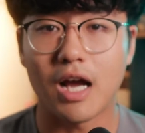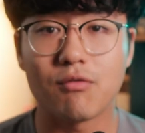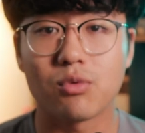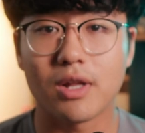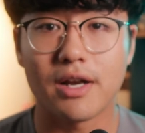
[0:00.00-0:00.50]

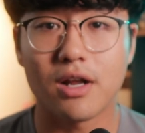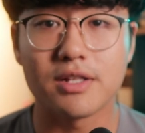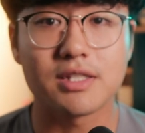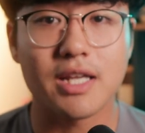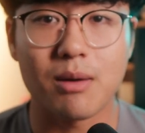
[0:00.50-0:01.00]
I've relied on
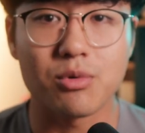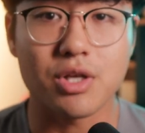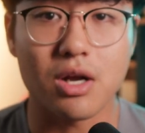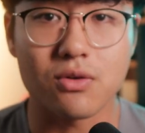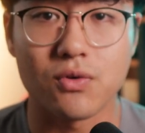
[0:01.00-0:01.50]
this
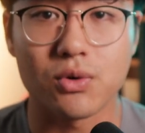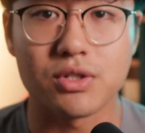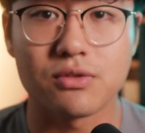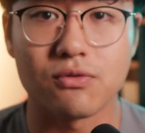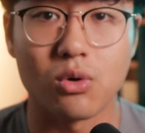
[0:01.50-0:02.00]
camera's
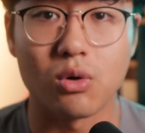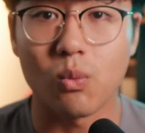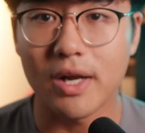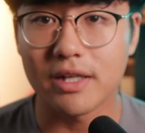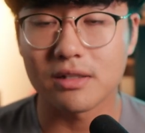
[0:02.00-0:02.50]
autofocus for
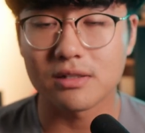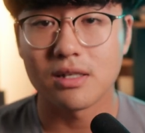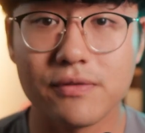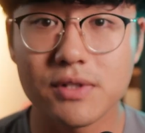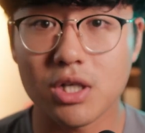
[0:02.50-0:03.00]
weddings
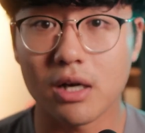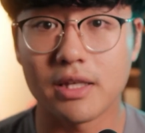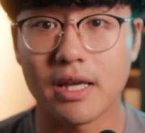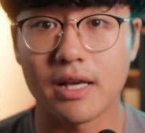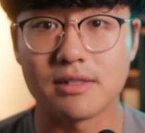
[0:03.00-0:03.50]
or even
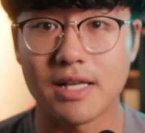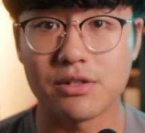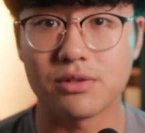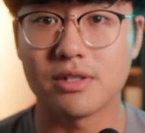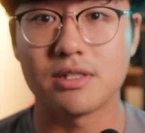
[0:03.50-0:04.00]
talking heads.
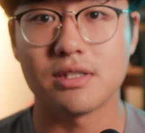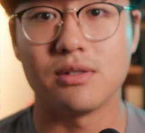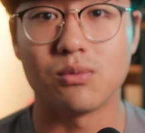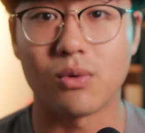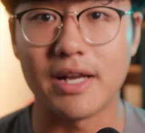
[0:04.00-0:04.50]
As you can
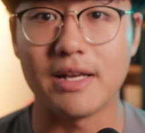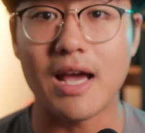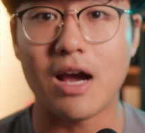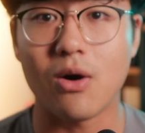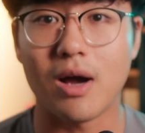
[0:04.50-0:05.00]
see right
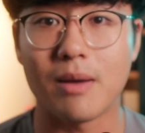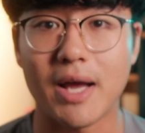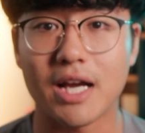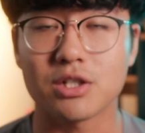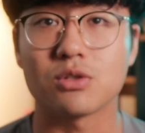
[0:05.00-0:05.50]
now, I'm
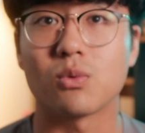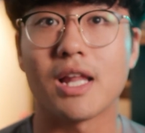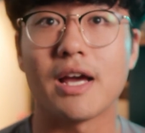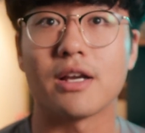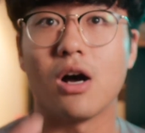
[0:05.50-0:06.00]
actually relying